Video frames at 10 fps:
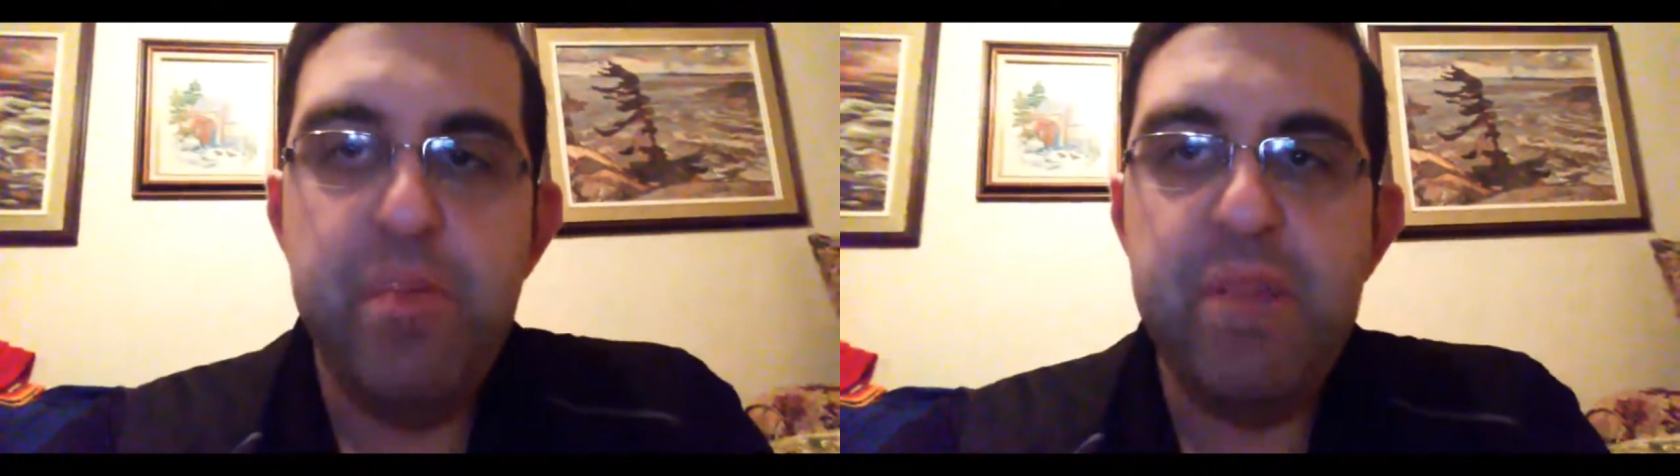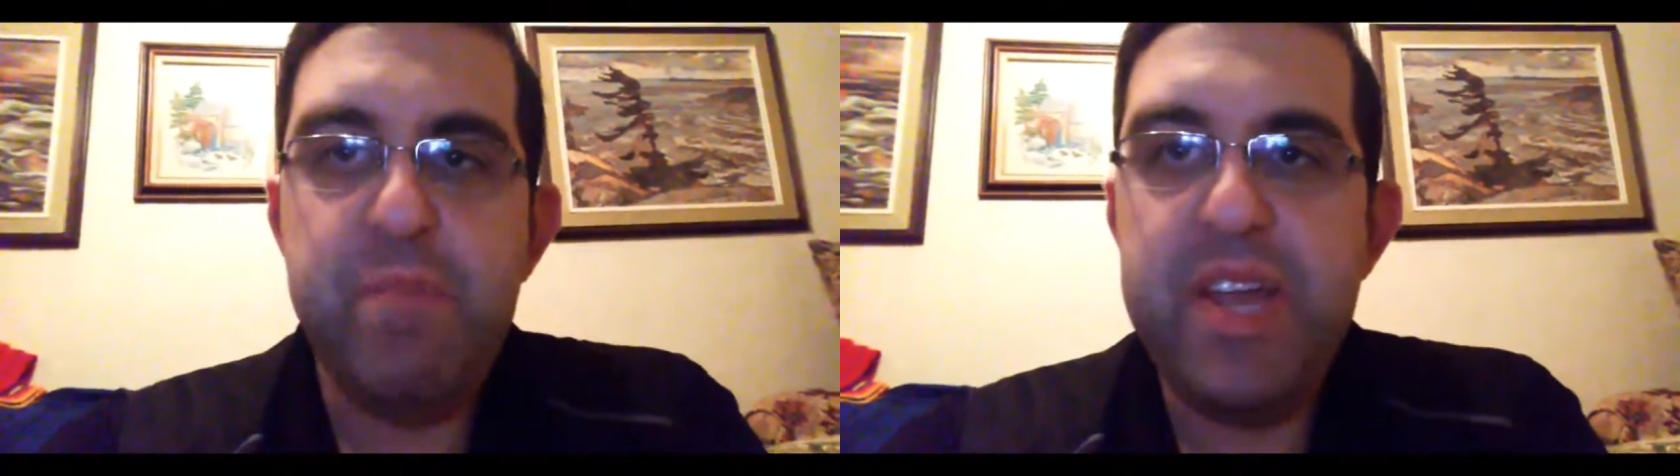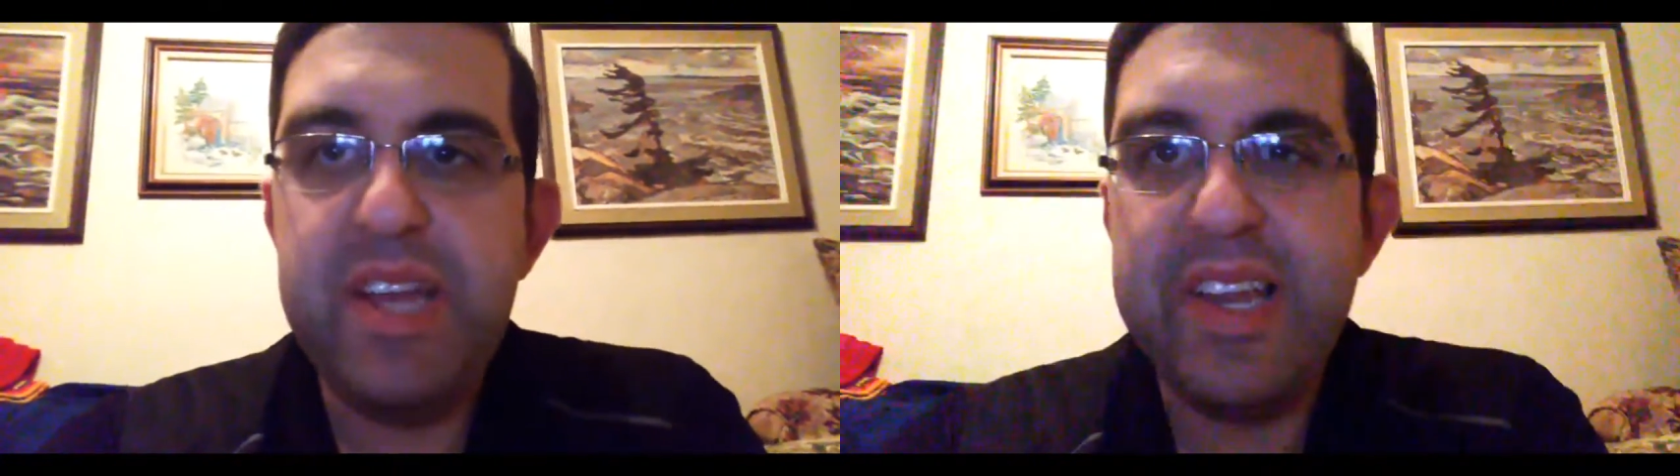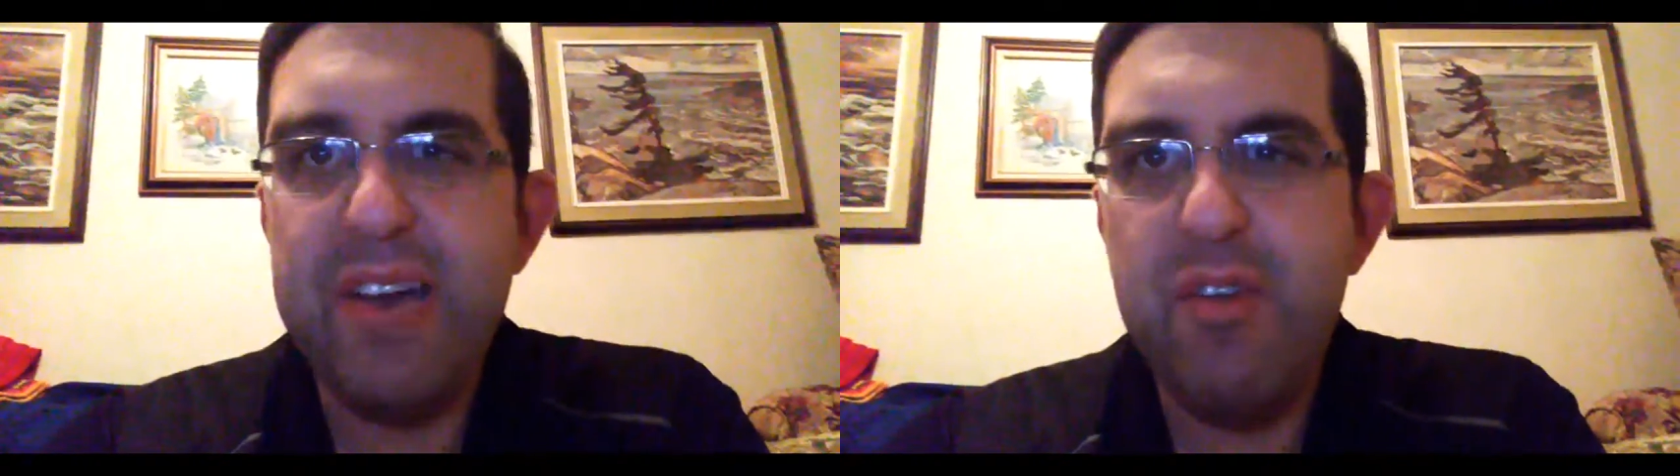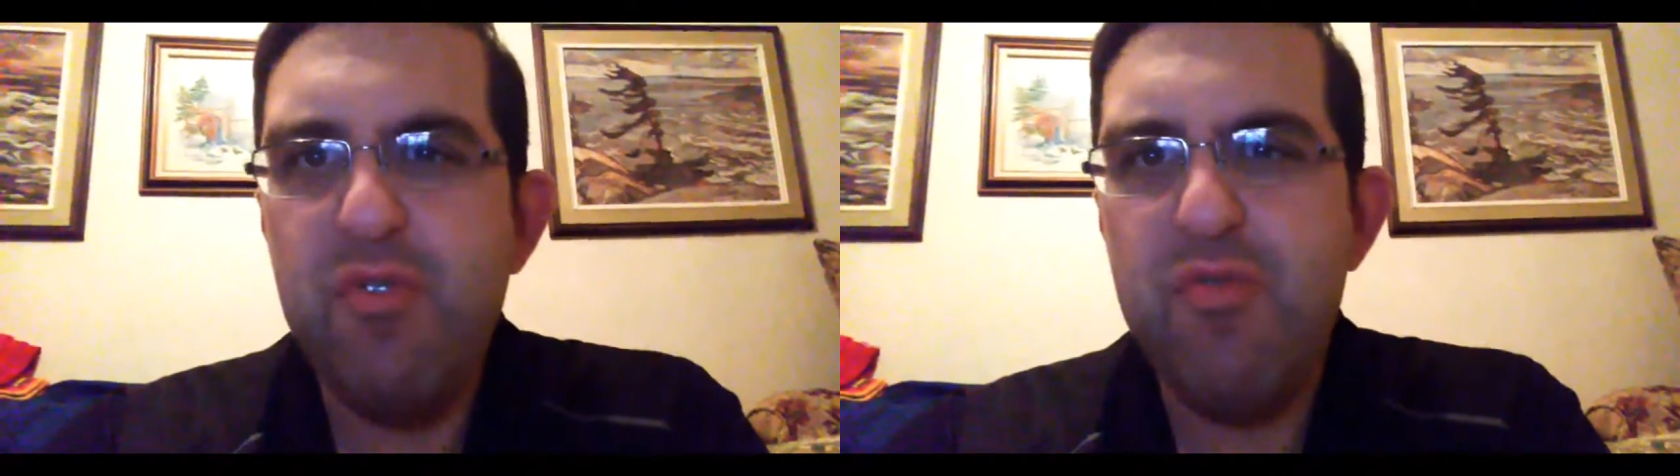but it peaked
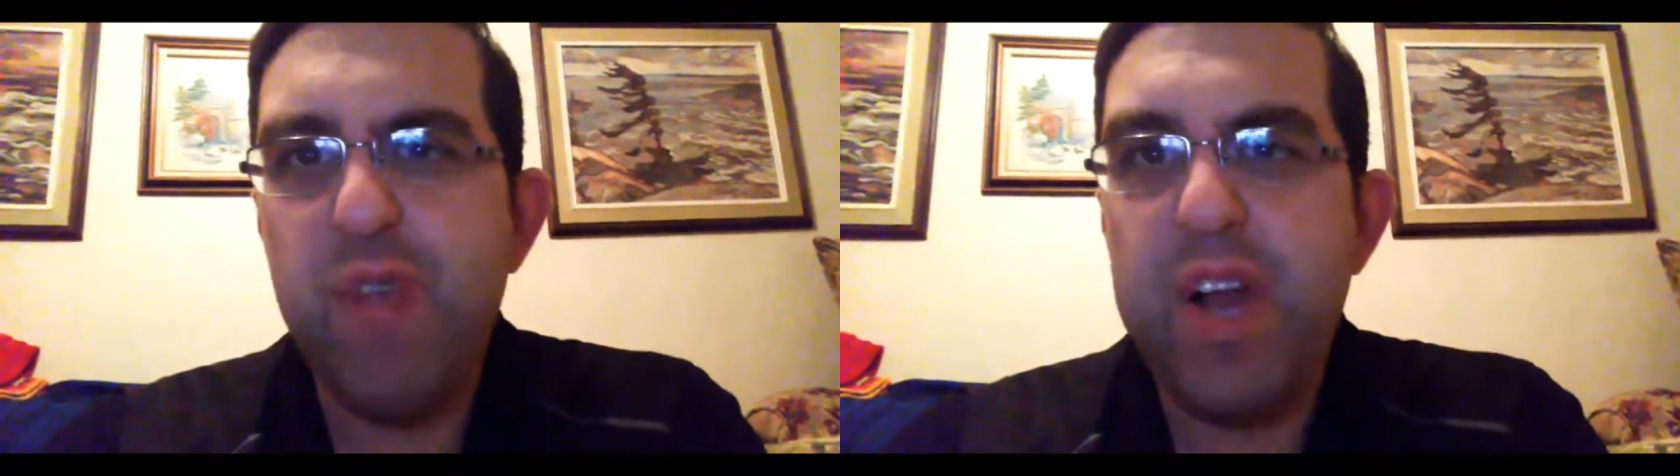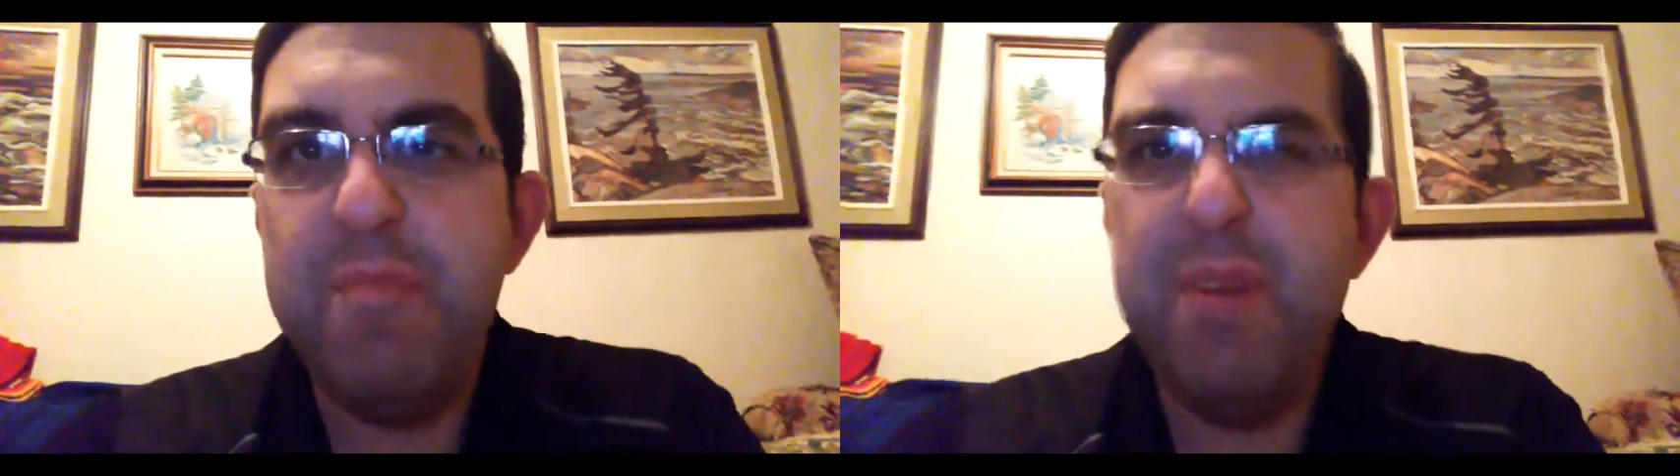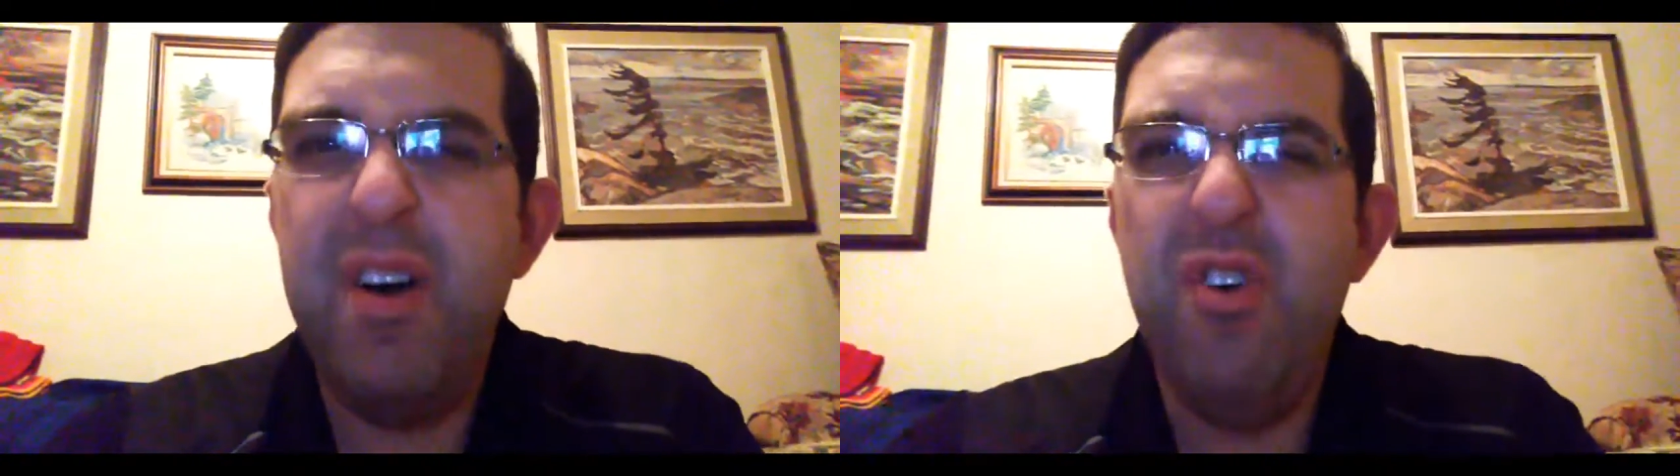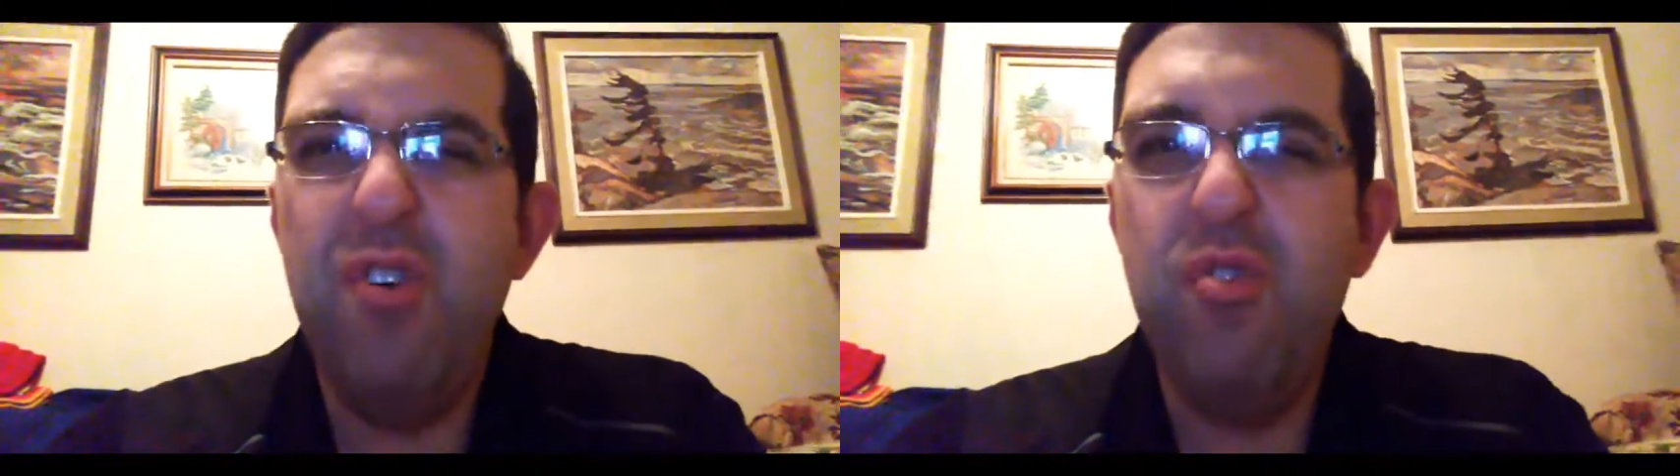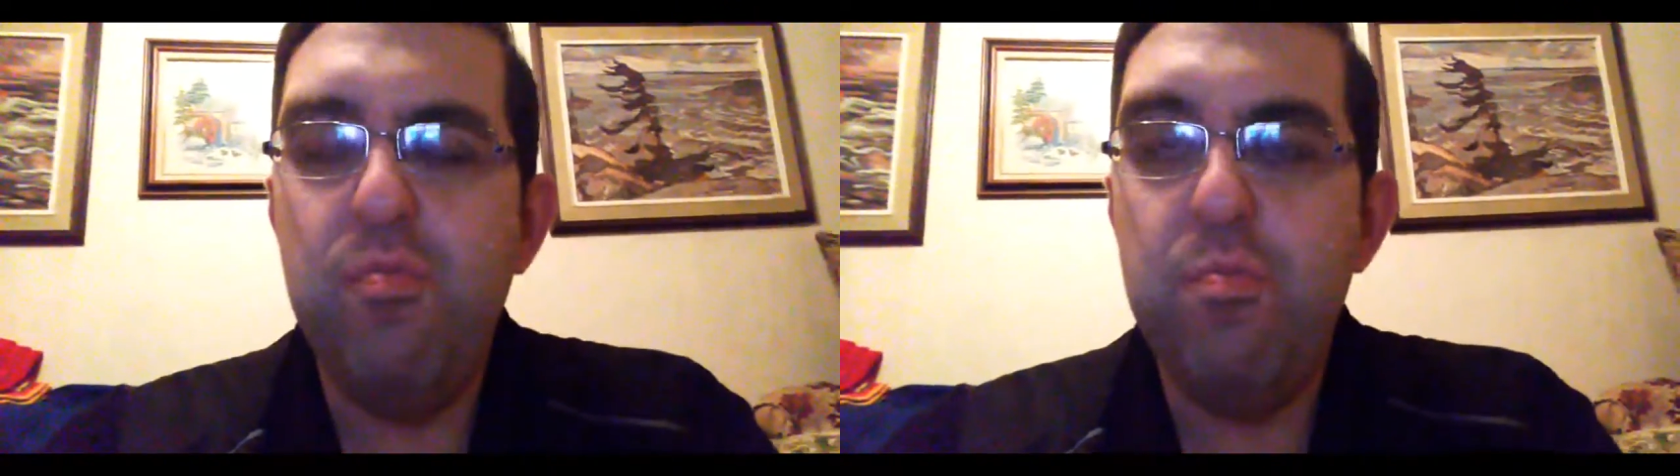out right about